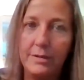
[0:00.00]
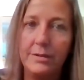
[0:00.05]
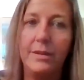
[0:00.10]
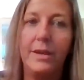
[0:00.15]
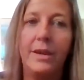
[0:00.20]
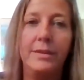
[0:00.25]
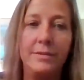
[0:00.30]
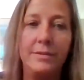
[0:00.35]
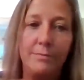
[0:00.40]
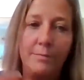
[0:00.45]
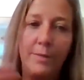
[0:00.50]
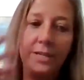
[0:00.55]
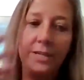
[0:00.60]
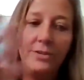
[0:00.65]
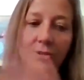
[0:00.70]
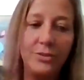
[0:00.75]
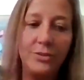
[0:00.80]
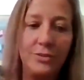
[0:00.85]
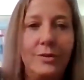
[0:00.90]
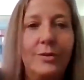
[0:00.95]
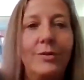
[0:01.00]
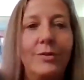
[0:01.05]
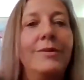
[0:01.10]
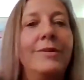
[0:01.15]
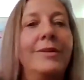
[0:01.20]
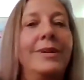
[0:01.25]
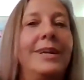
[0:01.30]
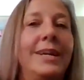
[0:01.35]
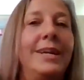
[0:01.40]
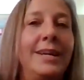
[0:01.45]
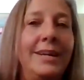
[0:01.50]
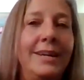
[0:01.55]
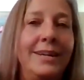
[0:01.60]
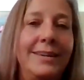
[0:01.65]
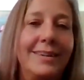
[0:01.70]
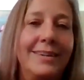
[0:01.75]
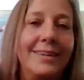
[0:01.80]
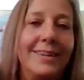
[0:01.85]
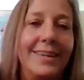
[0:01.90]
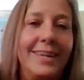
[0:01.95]
that's my story
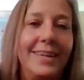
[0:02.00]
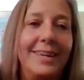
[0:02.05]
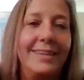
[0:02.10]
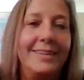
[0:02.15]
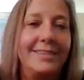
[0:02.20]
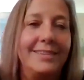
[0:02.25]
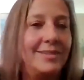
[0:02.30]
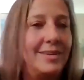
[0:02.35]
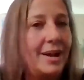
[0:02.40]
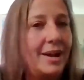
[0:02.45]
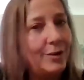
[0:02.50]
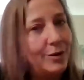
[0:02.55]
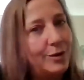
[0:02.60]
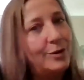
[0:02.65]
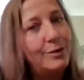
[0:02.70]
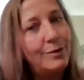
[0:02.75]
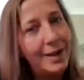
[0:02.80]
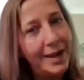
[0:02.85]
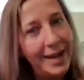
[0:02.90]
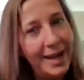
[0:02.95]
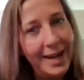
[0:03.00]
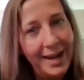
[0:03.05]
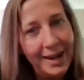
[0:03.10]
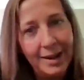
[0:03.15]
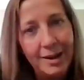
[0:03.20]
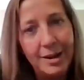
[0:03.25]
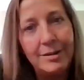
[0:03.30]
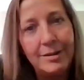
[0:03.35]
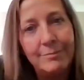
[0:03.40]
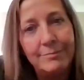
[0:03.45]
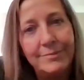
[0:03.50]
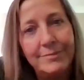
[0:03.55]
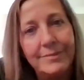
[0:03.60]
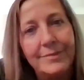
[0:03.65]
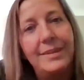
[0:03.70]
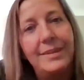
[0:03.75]
not who i am